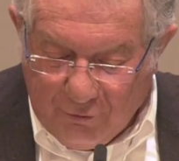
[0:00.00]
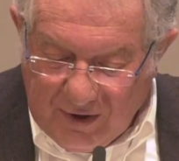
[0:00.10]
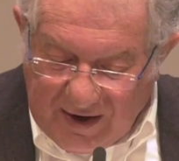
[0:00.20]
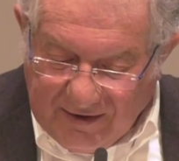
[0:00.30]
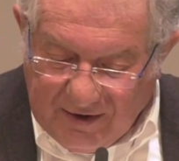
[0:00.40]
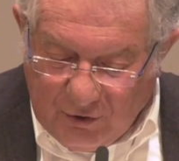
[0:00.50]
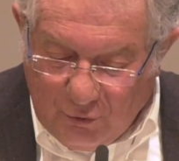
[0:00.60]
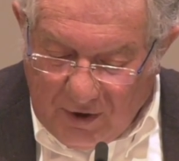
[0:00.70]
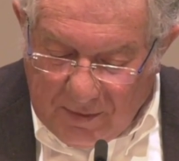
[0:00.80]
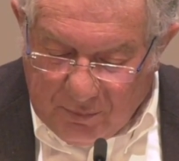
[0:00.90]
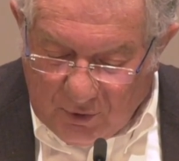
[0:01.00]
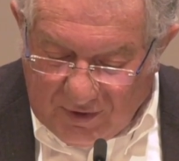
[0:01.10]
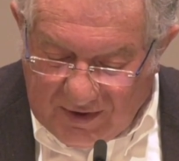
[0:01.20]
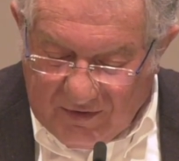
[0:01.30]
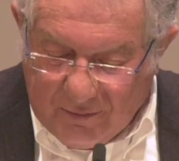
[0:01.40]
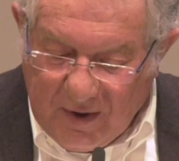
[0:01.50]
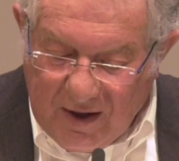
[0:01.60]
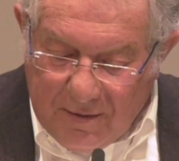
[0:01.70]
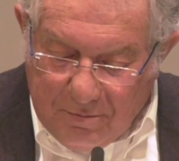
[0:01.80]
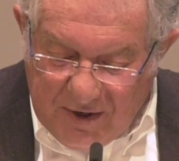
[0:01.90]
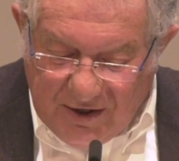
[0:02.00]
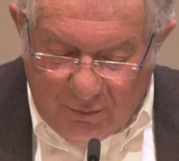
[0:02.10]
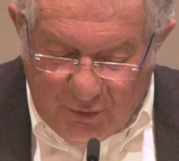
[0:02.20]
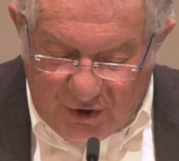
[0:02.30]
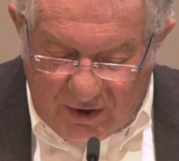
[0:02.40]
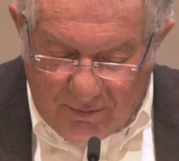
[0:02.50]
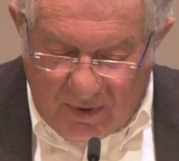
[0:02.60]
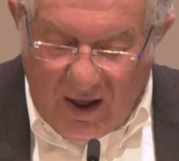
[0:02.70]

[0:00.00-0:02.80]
related to hypnotism, mediumship,